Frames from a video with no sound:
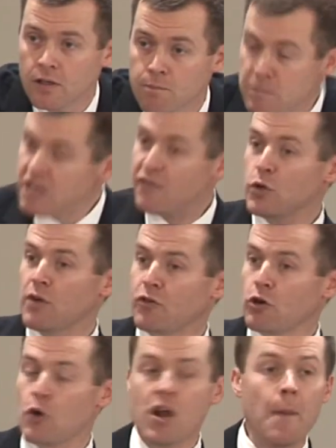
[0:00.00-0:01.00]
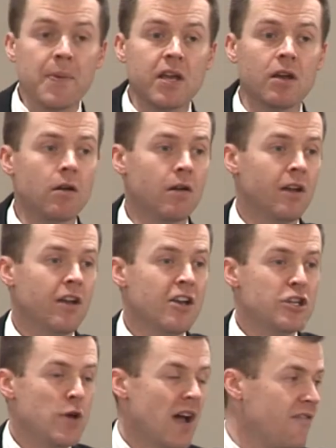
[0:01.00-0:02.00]
Many of you have grown up here.
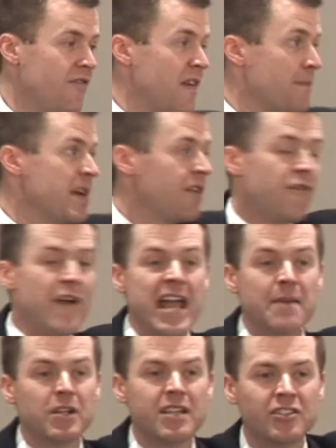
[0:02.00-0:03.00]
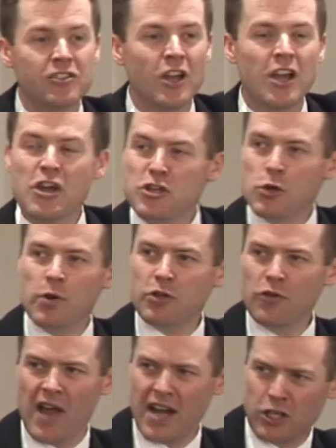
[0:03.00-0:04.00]
You have big families.
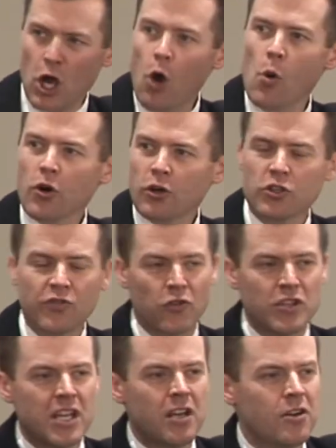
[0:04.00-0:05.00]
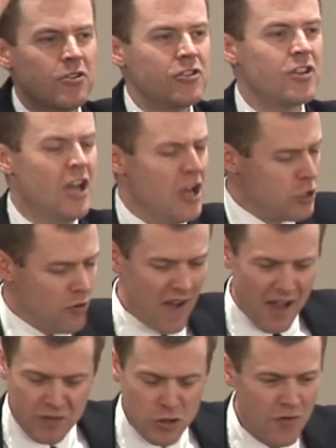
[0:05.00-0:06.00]
You've had co-workers for years. You've
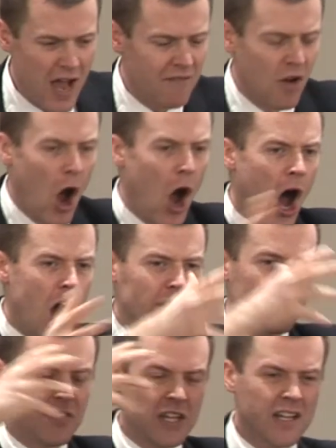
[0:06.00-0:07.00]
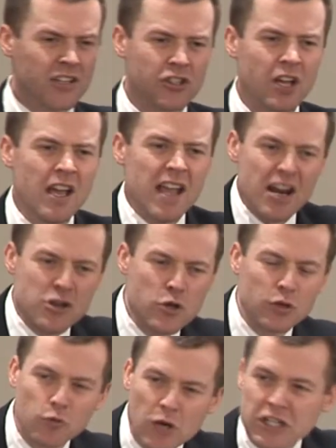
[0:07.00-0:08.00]
all of this, and you
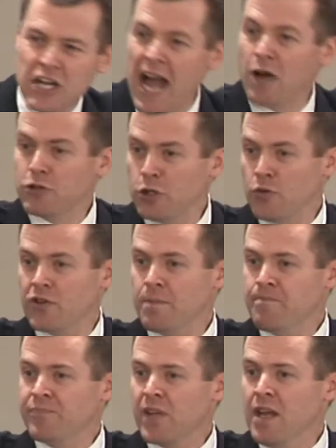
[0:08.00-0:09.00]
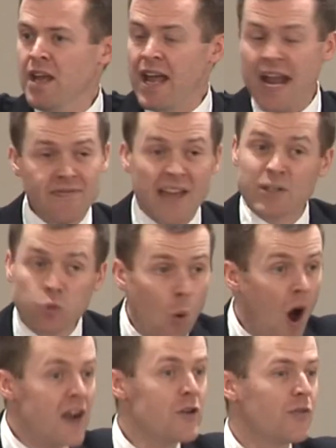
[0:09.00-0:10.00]
can reach out to them. And that's
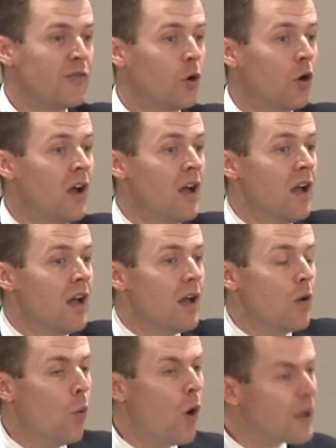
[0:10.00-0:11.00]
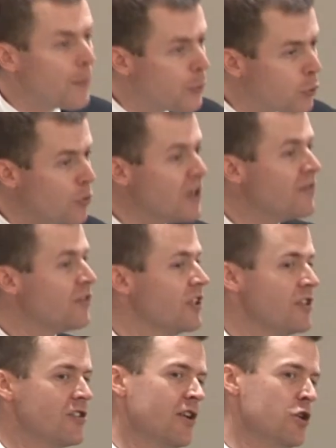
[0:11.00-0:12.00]
wonderful. What a
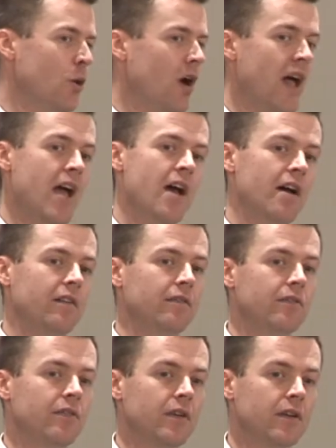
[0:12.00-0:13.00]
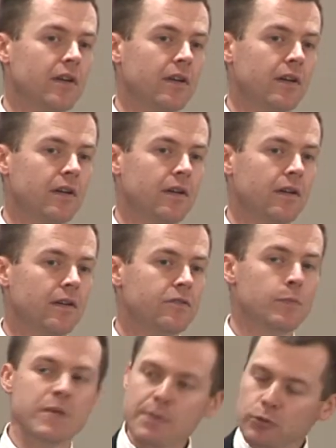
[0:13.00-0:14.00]
privilege that you all have
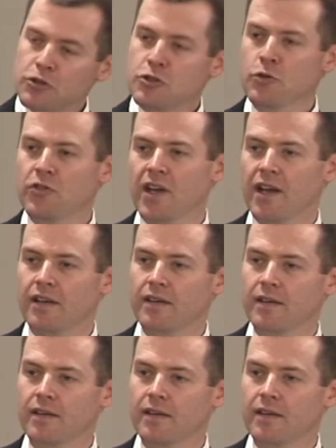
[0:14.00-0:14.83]
to be able to do that.